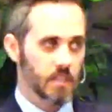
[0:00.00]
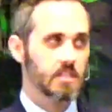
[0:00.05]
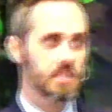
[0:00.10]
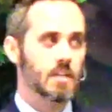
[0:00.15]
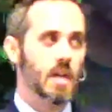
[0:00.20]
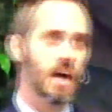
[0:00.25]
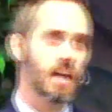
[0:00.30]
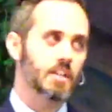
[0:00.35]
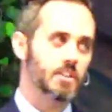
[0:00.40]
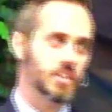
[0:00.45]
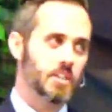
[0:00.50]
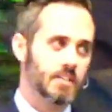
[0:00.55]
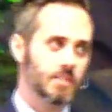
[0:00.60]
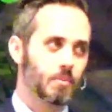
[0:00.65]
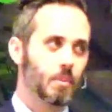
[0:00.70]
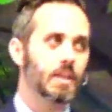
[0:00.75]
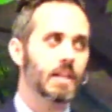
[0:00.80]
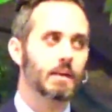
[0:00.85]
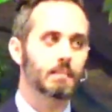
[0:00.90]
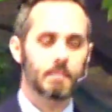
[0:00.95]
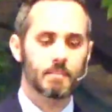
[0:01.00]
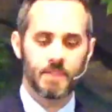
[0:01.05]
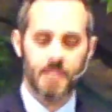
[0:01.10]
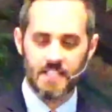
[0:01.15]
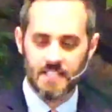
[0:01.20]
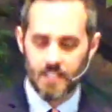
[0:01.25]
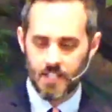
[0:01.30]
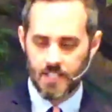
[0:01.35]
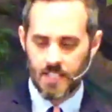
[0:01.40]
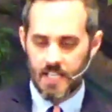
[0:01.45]
Not just, well, let,
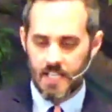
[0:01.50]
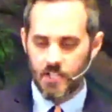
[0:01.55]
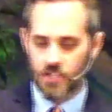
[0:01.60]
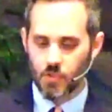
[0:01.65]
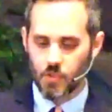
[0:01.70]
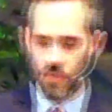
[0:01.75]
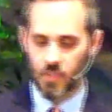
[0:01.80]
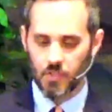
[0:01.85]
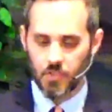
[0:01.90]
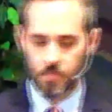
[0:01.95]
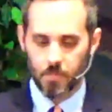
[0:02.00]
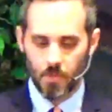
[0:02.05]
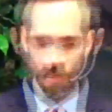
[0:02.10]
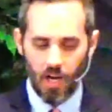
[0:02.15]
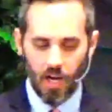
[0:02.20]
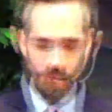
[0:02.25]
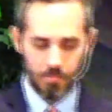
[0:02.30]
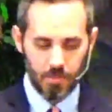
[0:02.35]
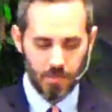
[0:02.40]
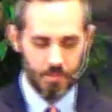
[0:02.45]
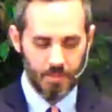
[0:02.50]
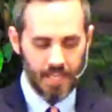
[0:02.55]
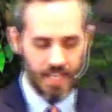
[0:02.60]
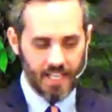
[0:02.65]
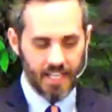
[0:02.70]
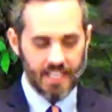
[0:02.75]
this is Israel's problem,